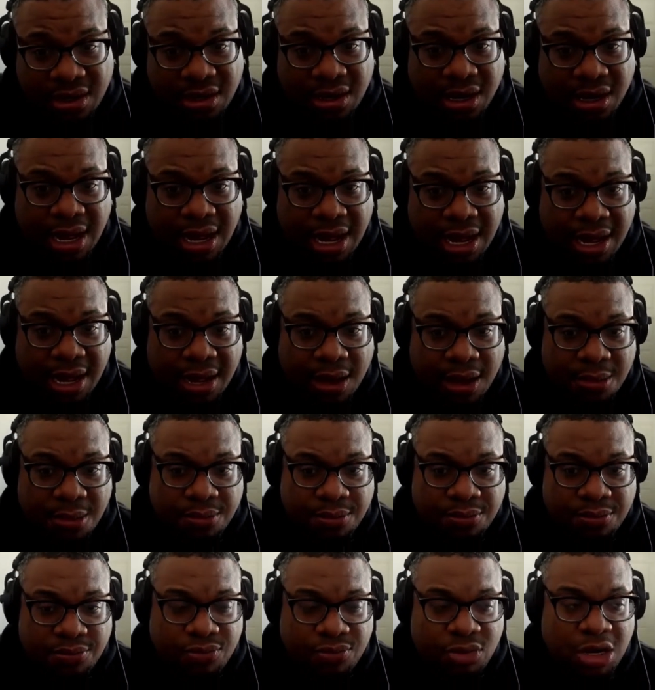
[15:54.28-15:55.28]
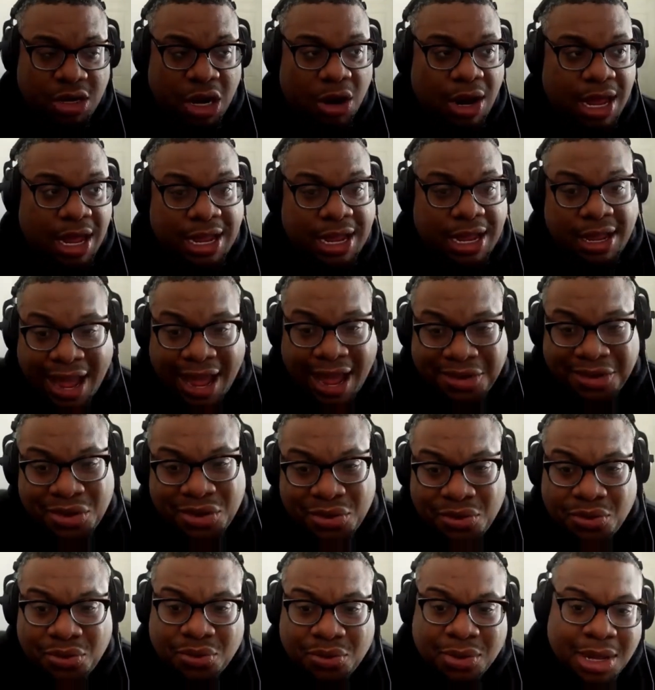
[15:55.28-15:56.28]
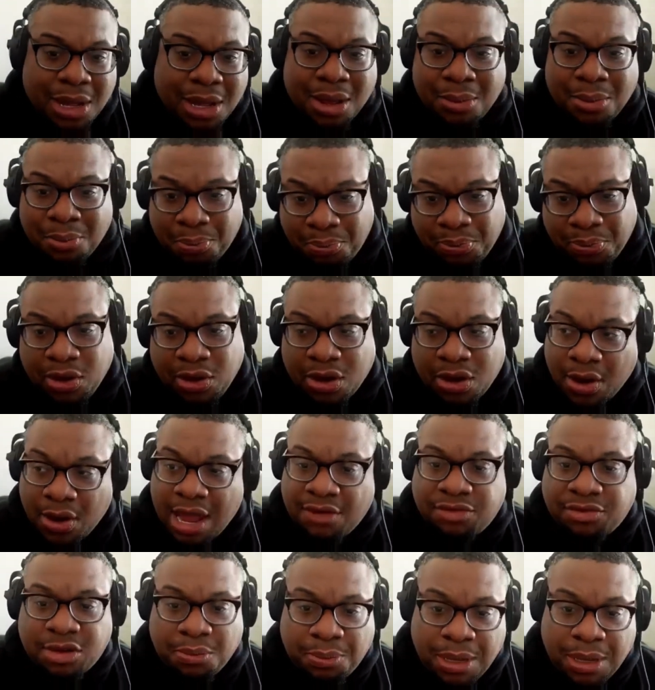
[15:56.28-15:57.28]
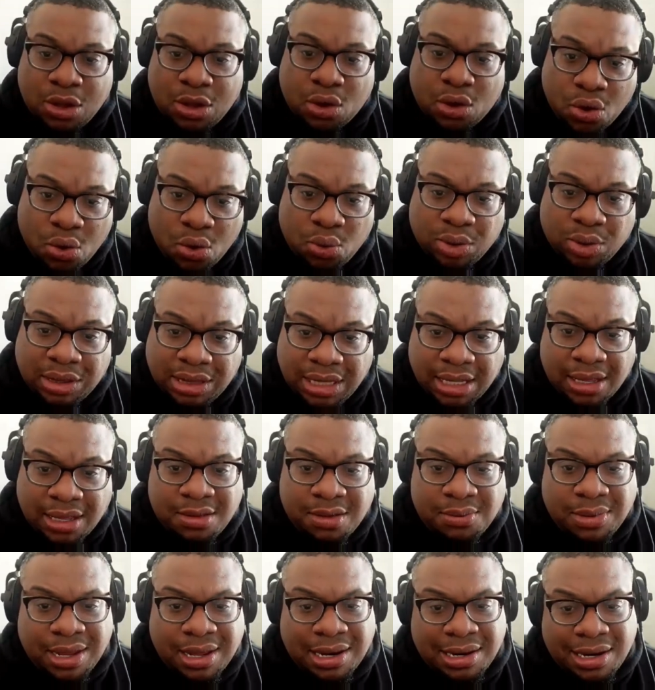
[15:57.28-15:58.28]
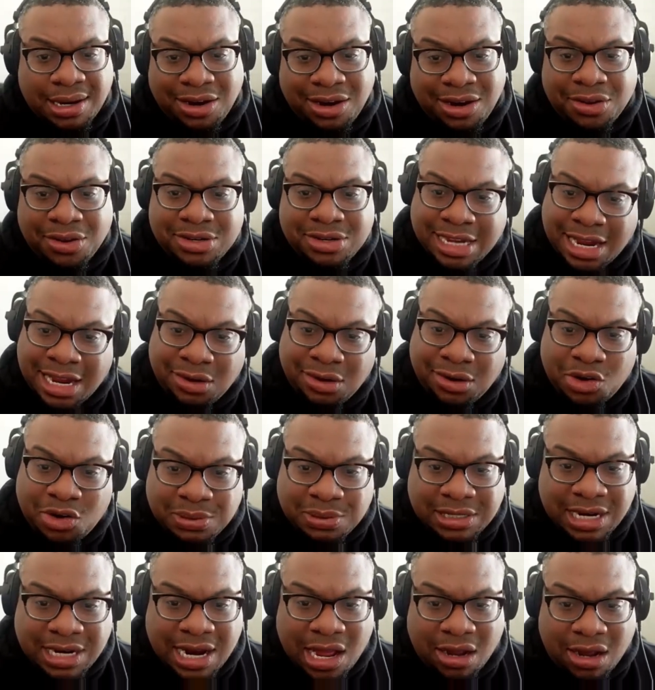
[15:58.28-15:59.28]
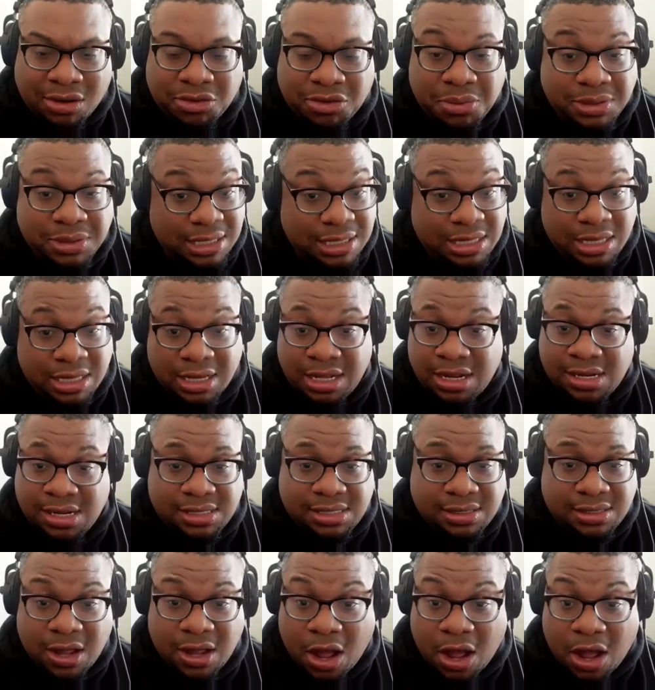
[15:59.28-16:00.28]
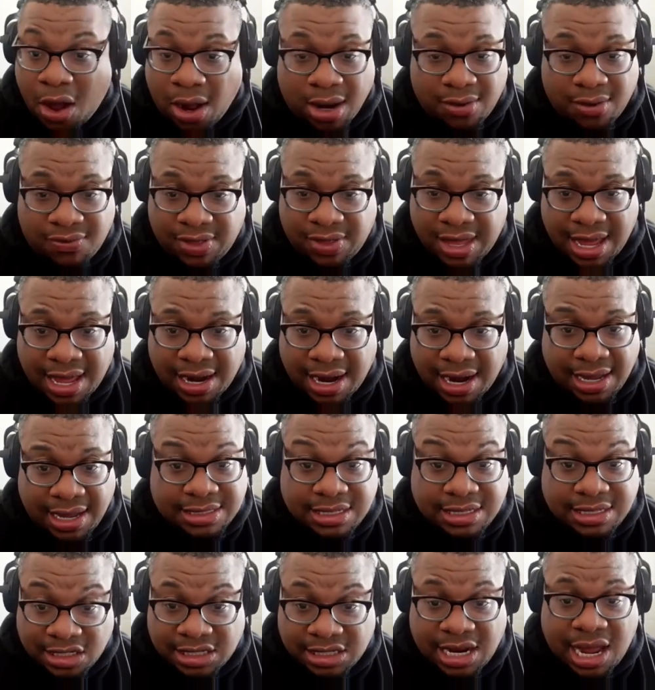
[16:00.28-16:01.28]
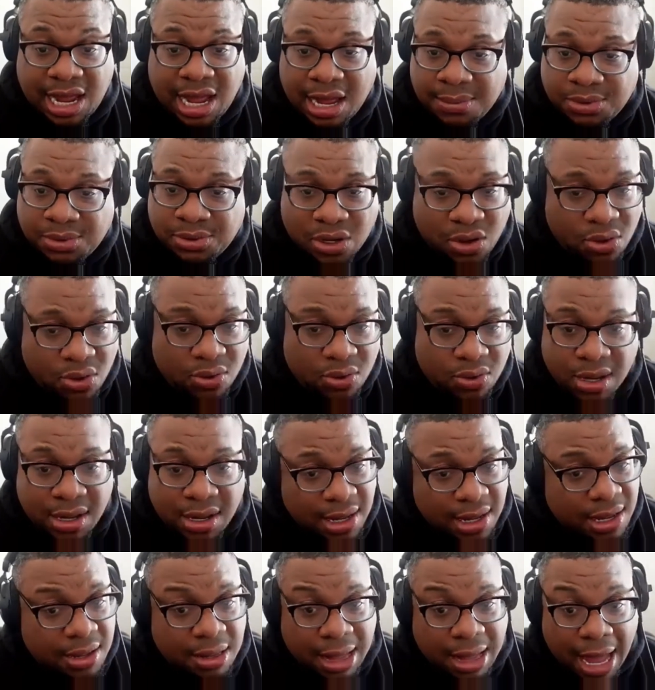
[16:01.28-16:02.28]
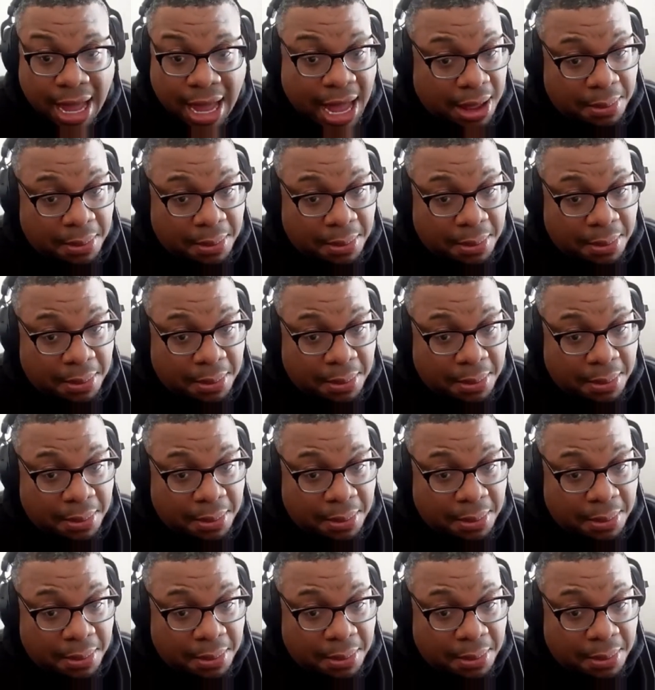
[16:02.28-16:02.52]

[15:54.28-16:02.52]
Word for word: um, you know, like how you, you know, have to be cool with them. And, you know, there's in groups and out groups. There's all of that. Like, it's a job. So I,